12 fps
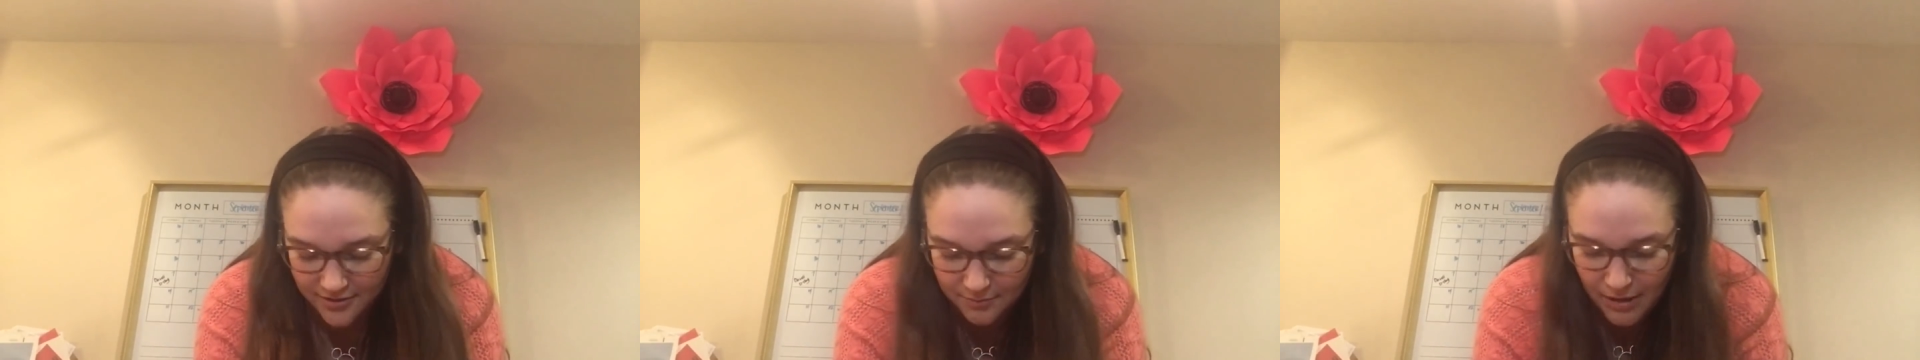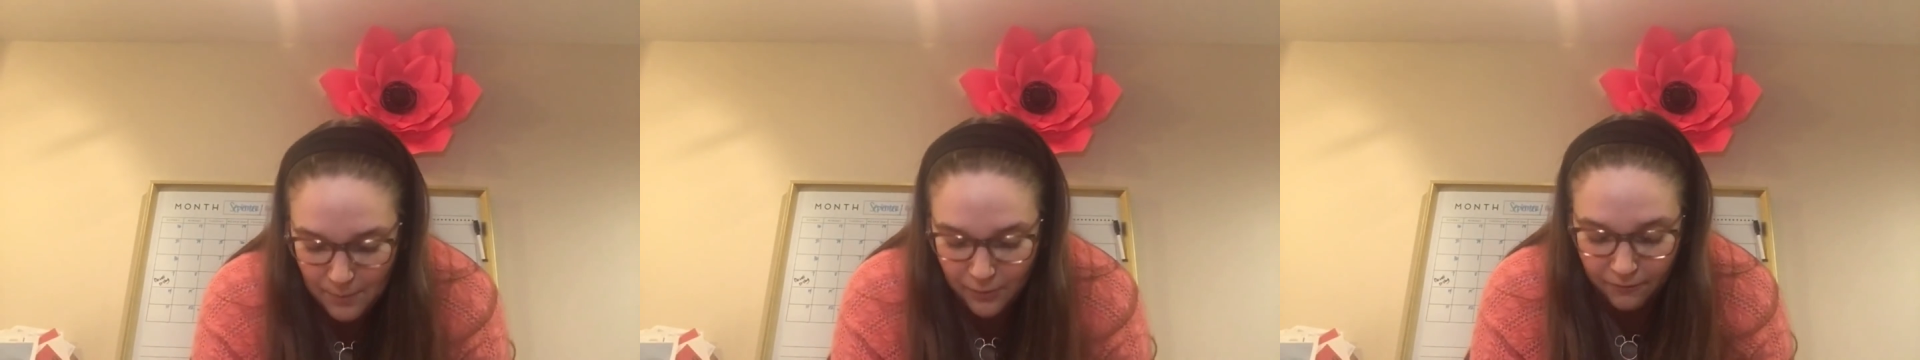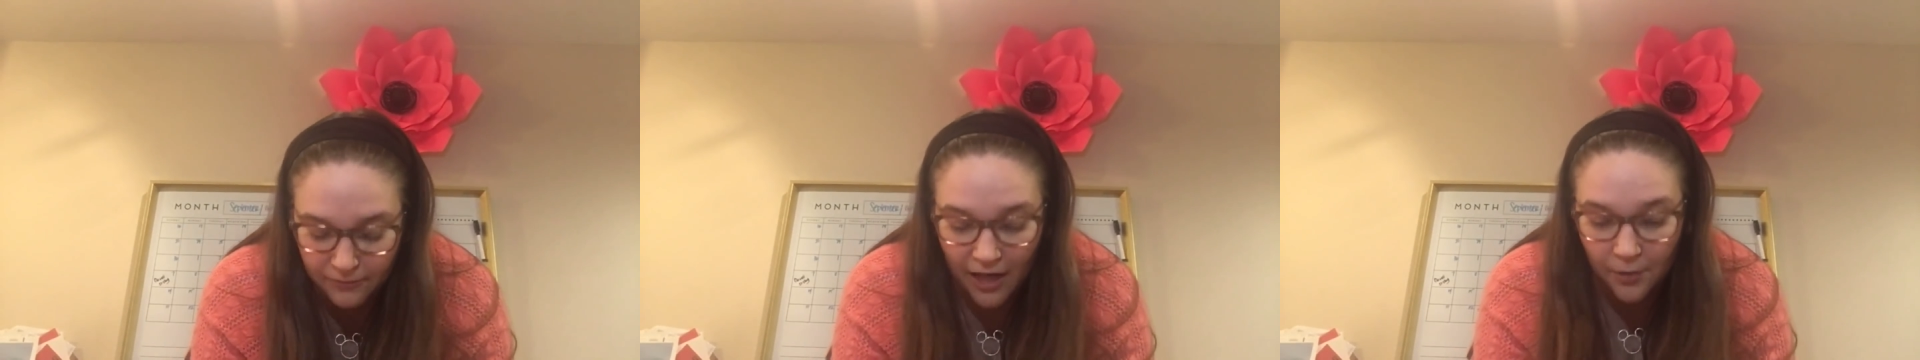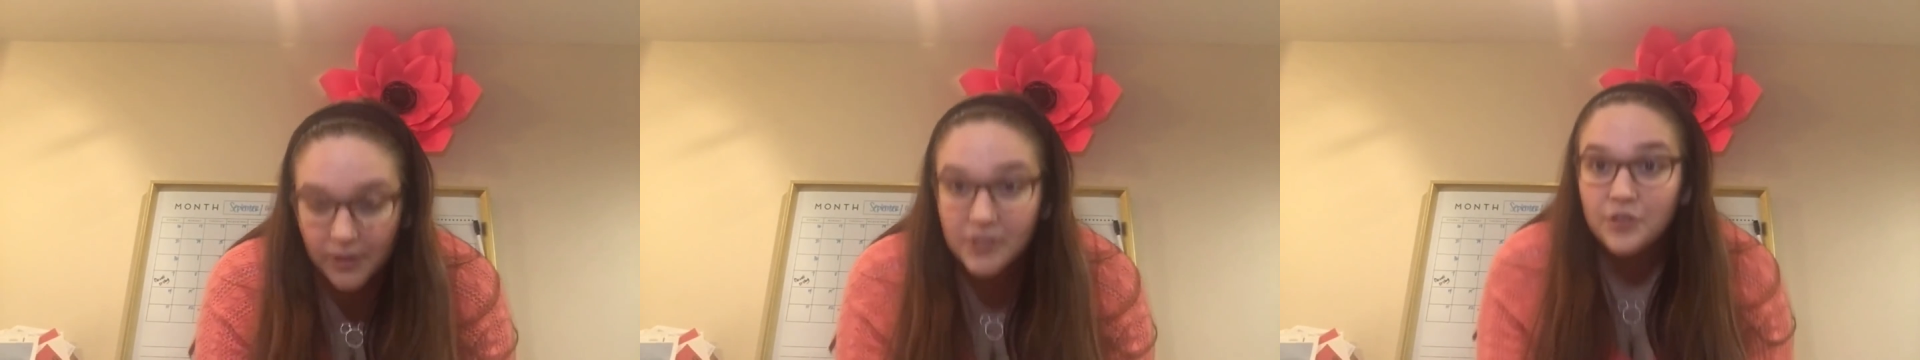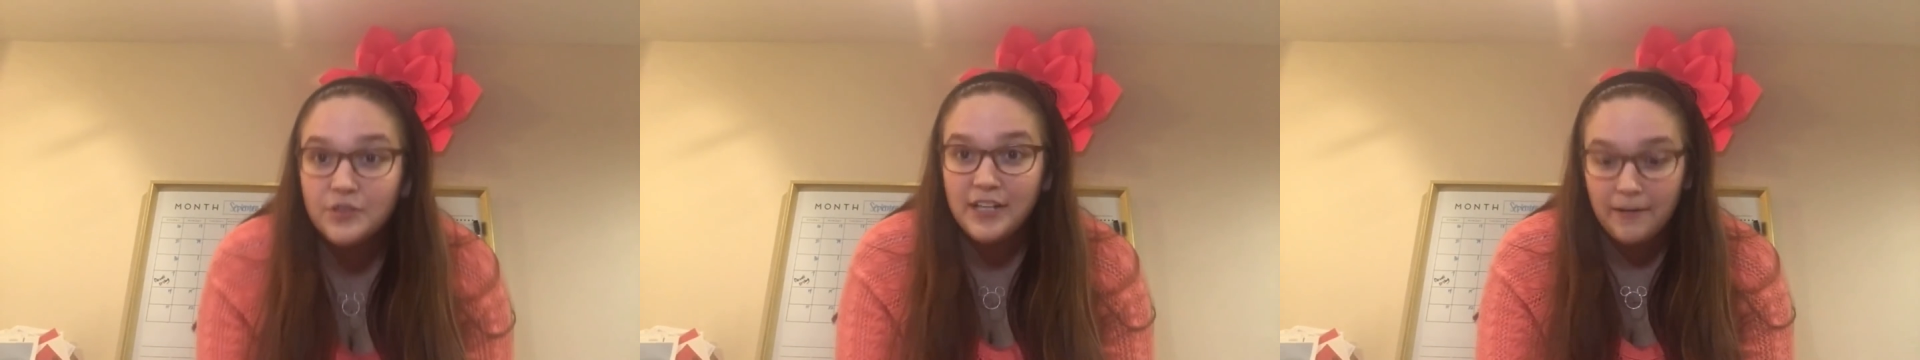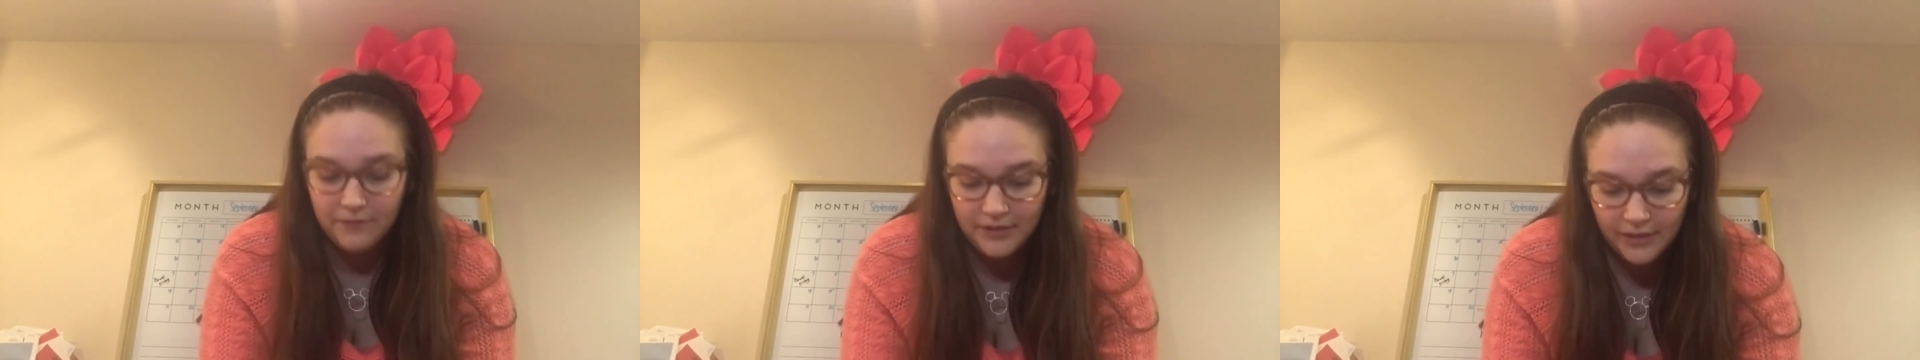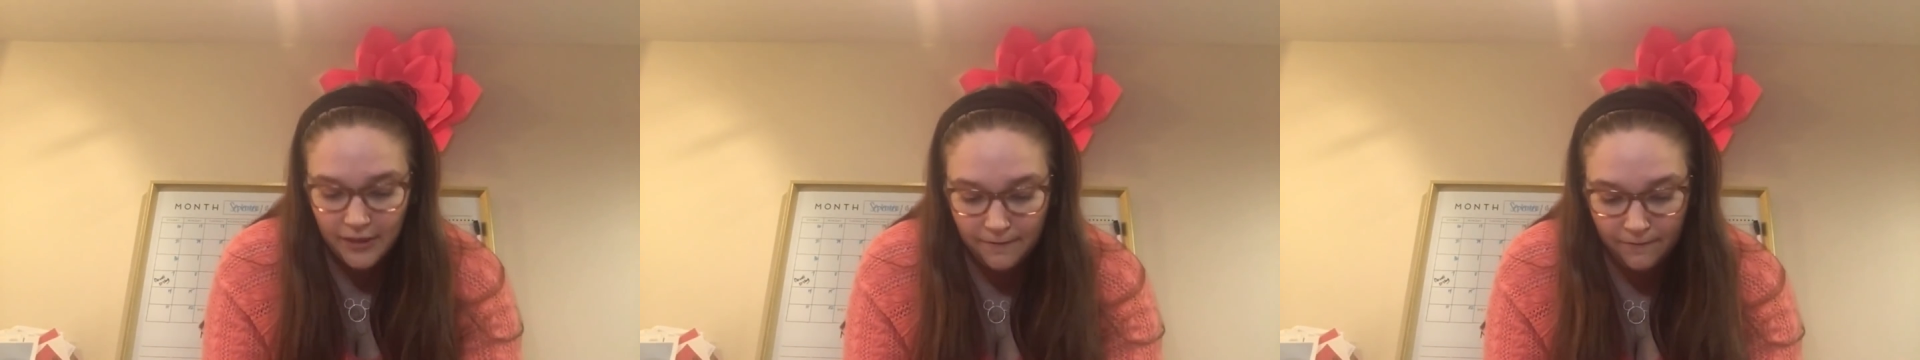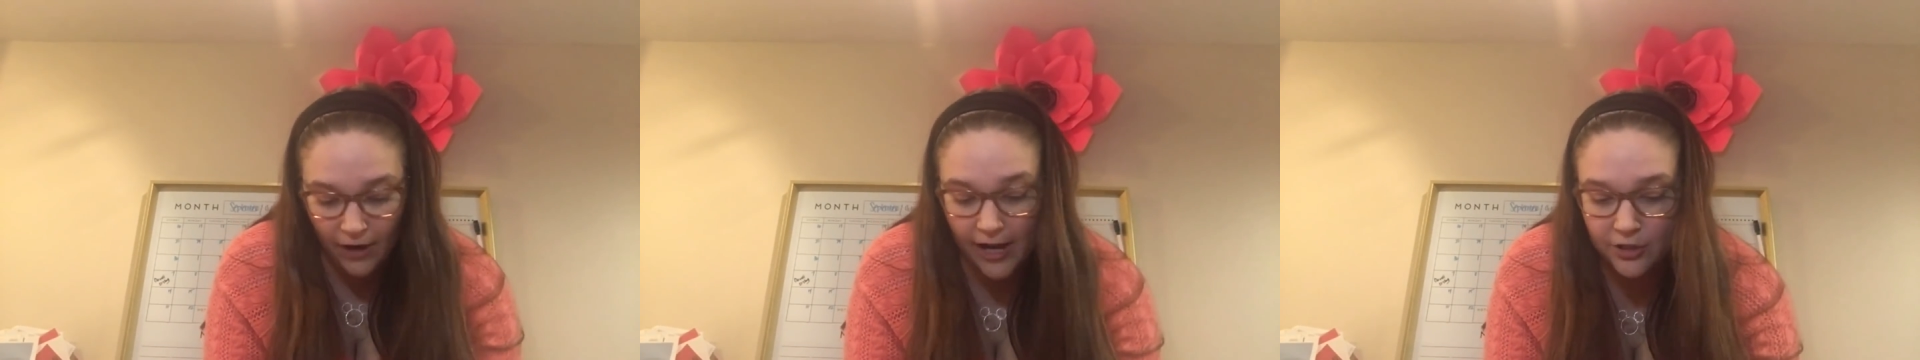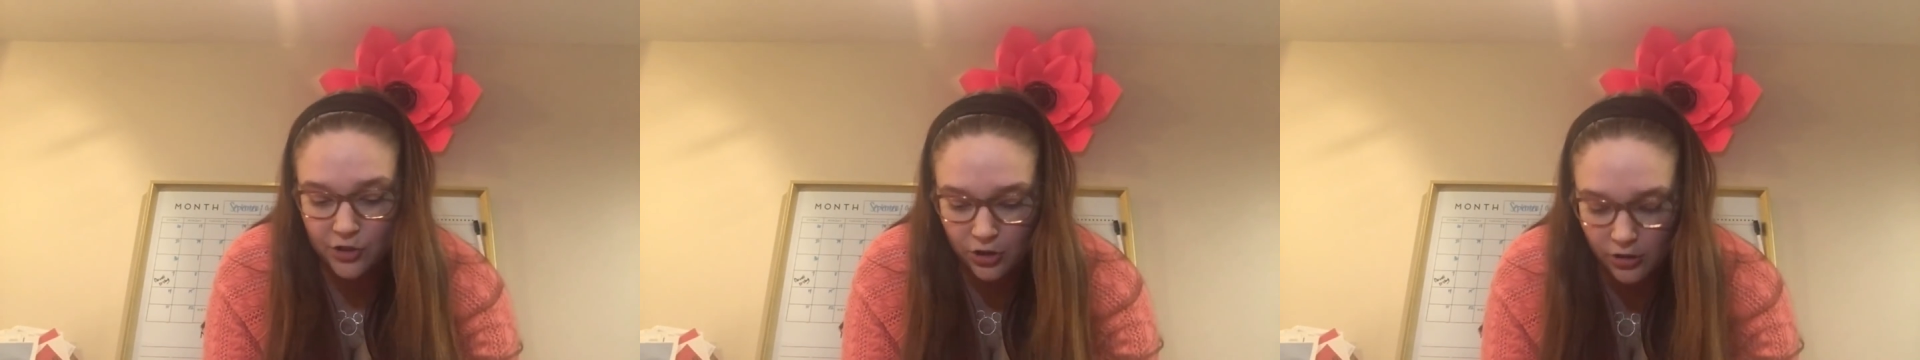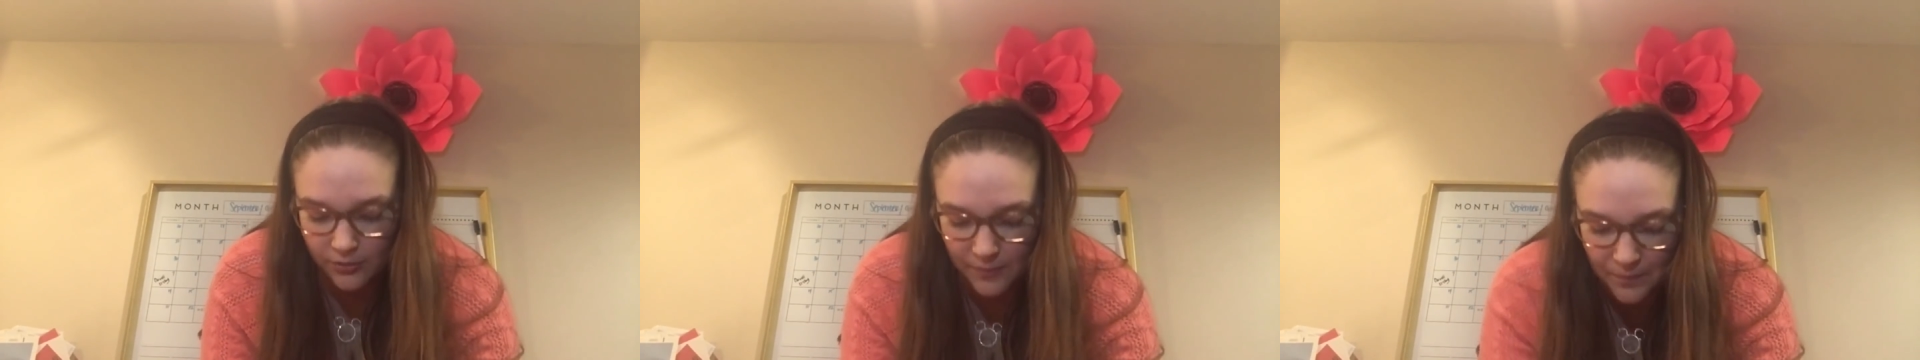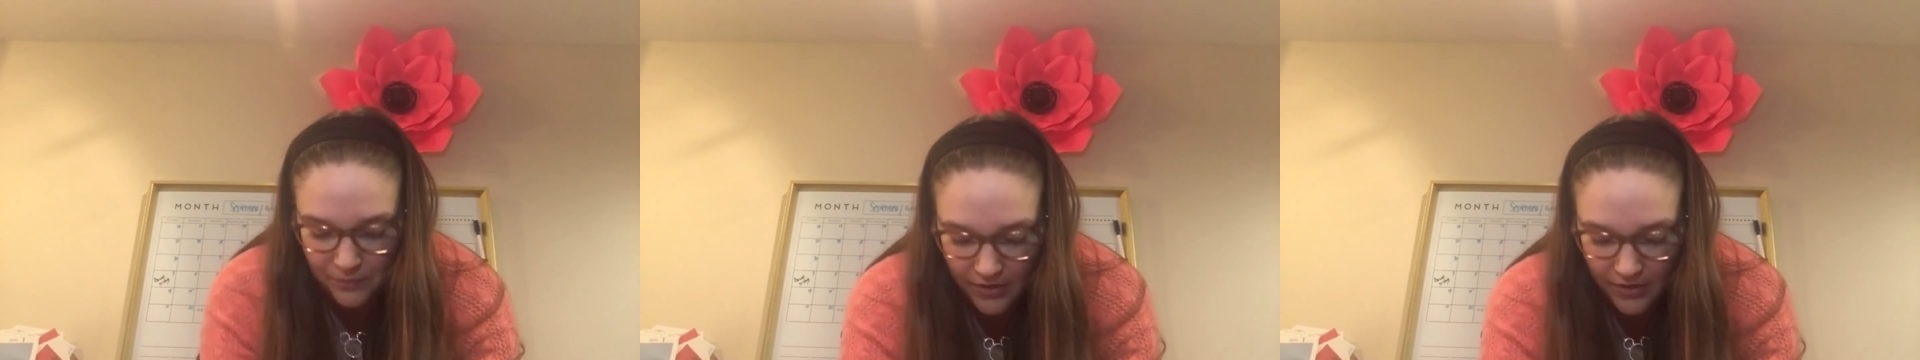paper flowers are definitely fragile,